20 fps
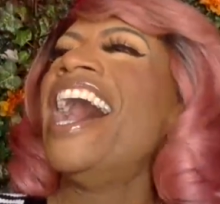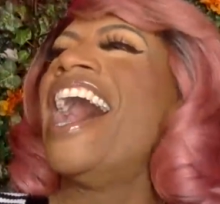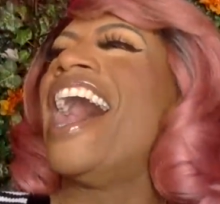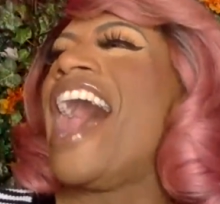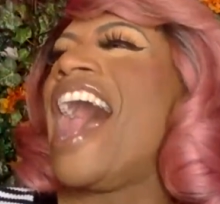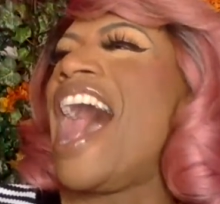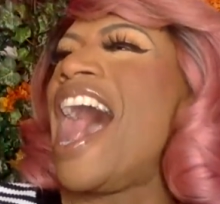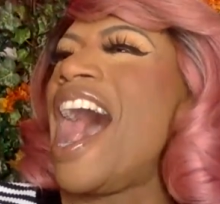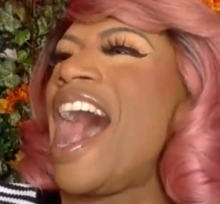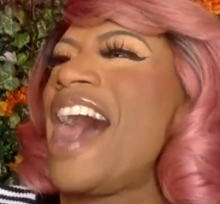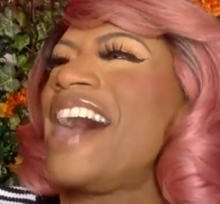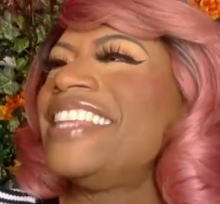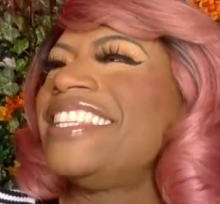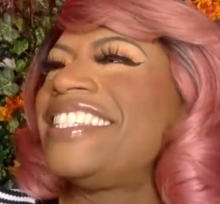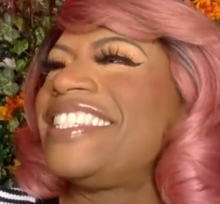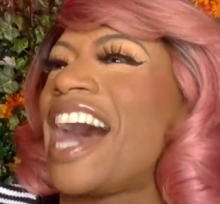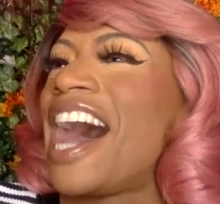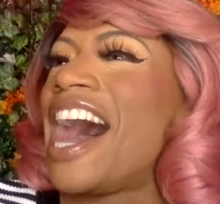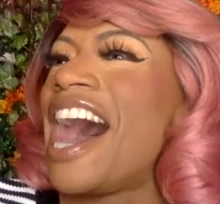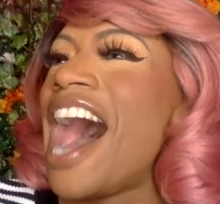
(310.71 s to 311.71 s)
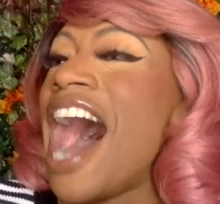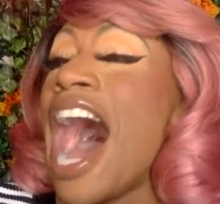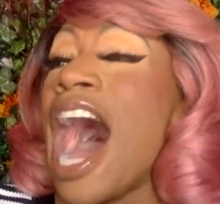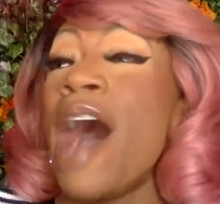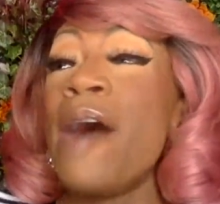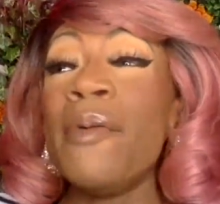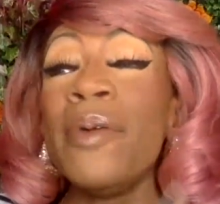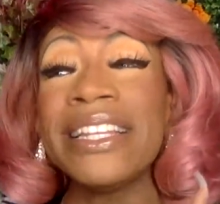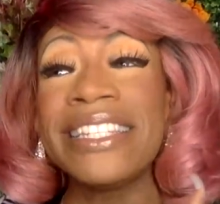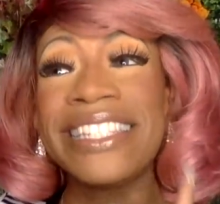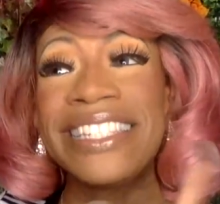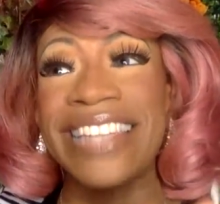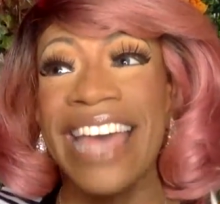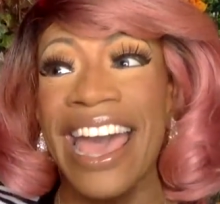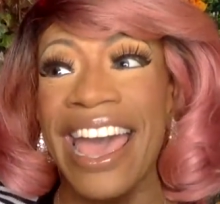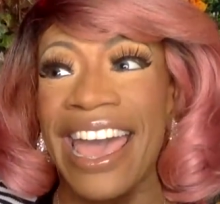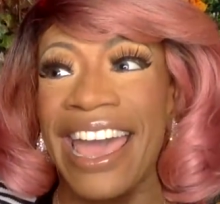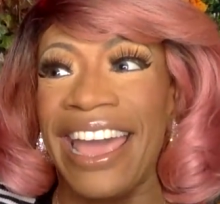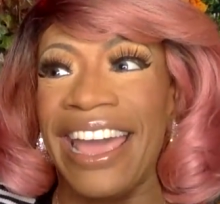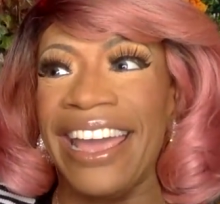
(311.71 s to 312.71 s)
Oh, I, man. I would
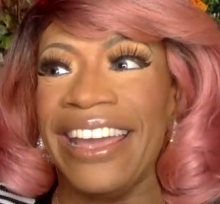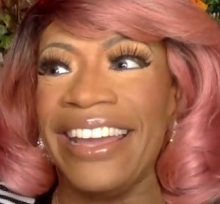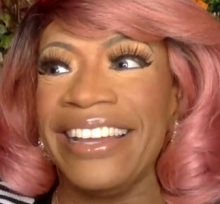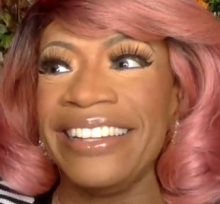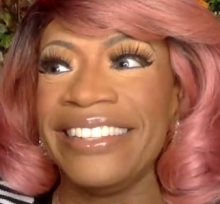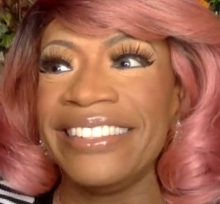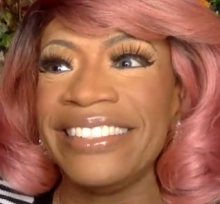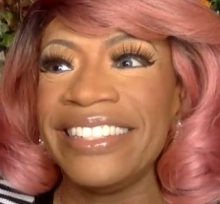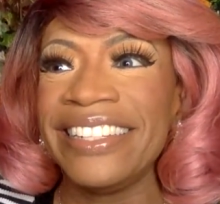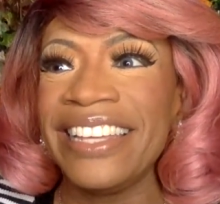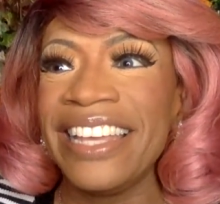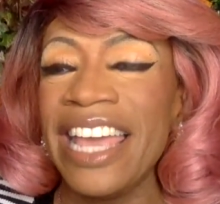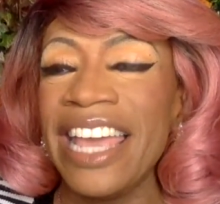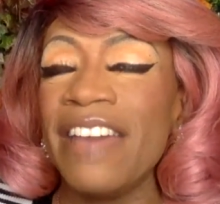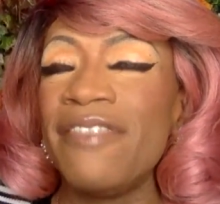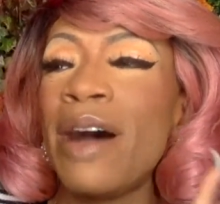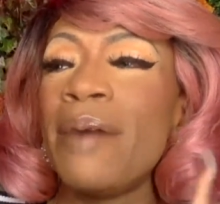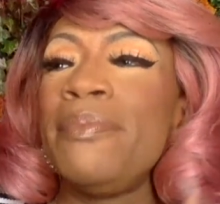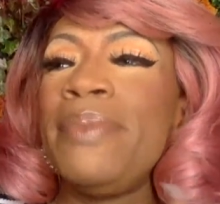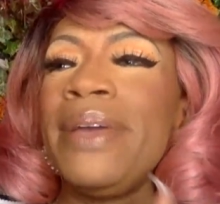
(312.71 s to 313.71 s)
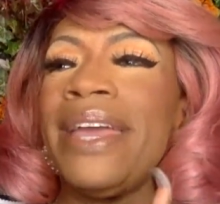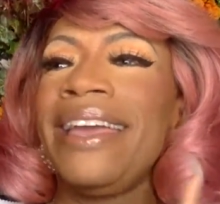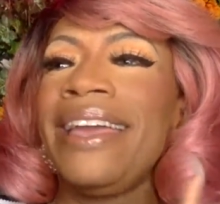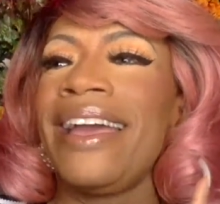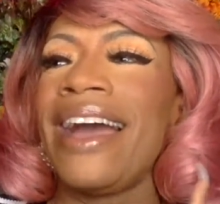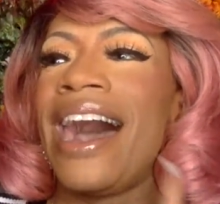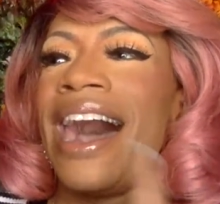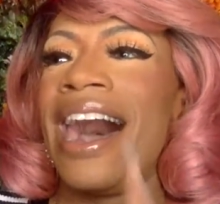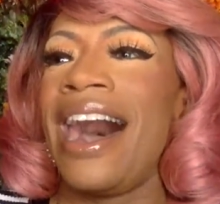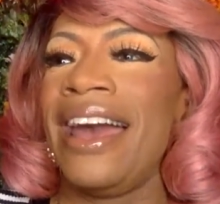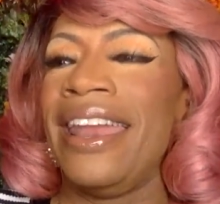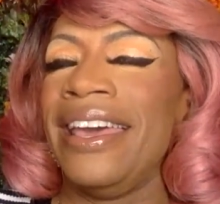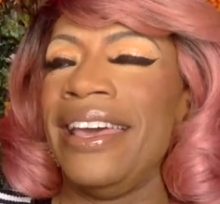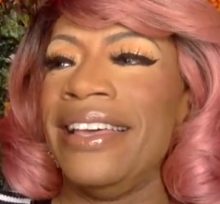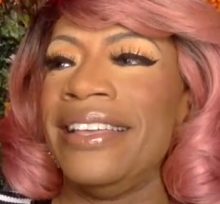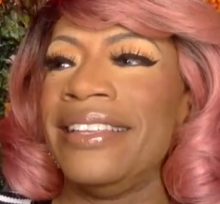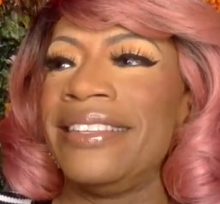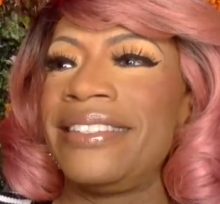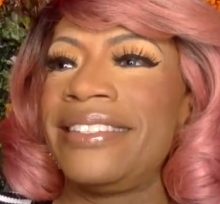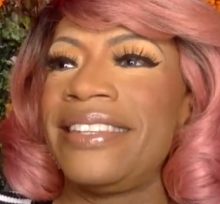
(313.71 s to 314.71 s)
say if I'm being
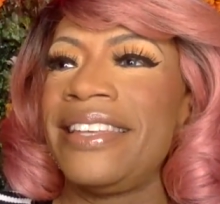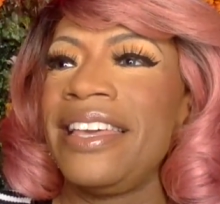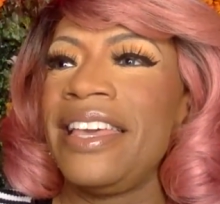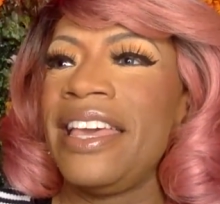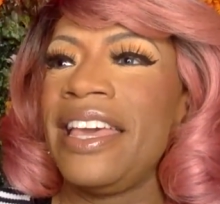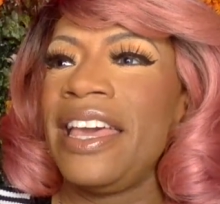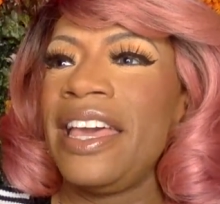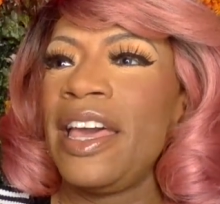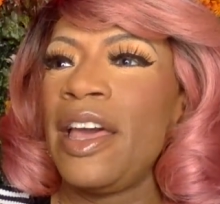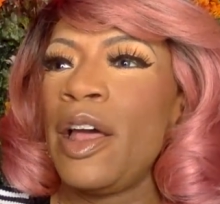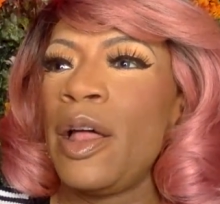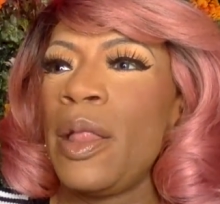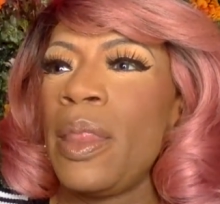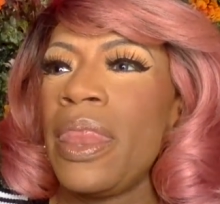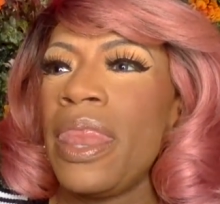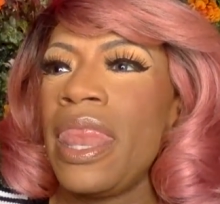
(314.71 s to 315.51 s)
honest, mm-hmm.